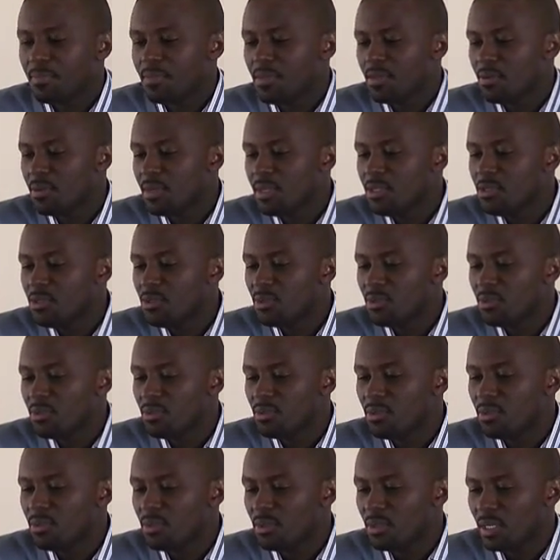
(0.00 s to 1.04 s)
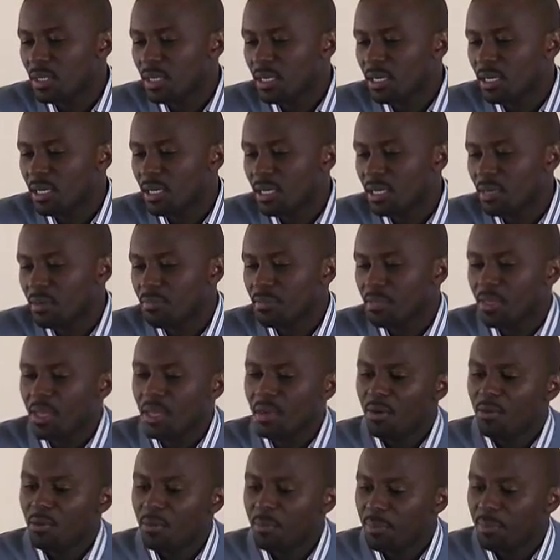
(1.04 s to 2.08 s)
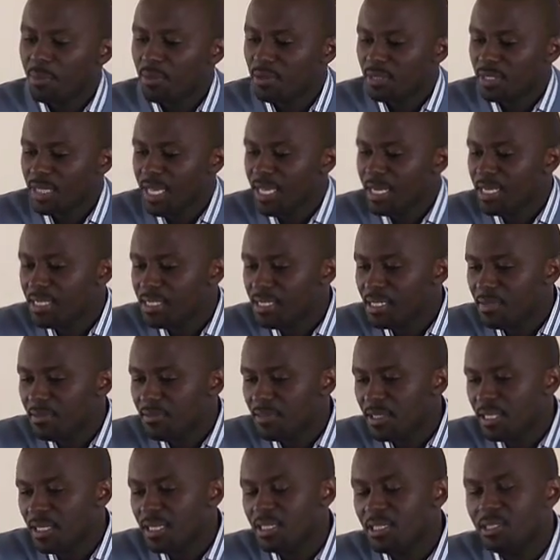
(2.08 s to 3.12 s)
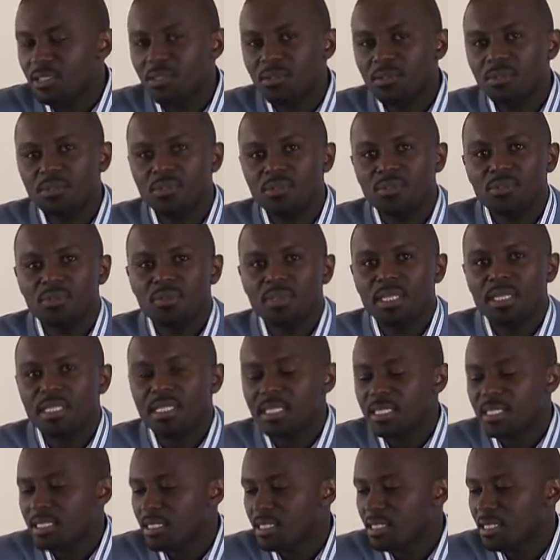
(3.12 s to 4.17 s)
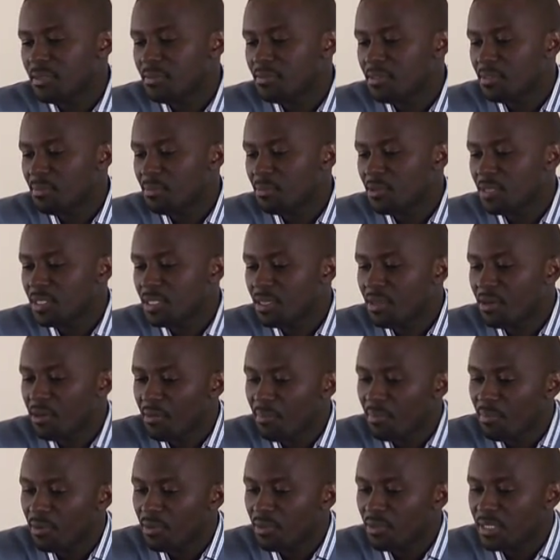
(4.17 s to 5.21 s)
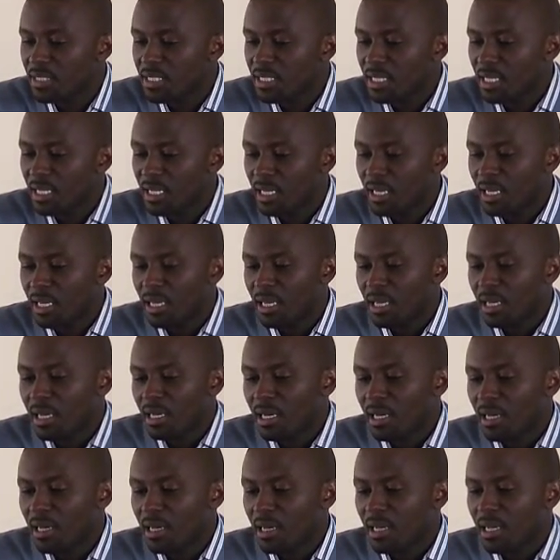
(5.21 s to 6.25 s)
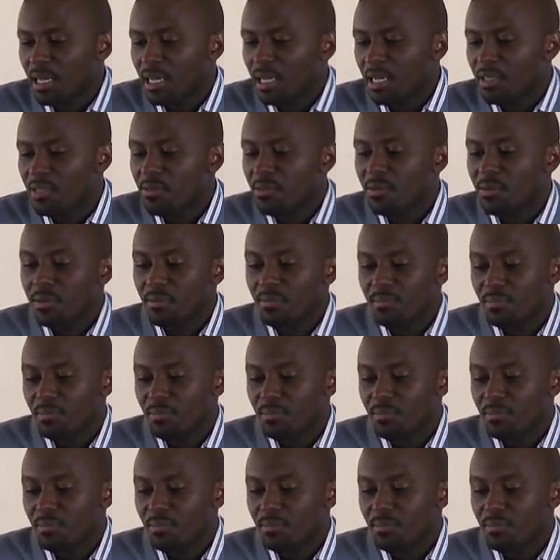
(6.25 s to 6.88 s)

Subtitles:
You need to report any safety issues to the Data Safety Monitoring Board. You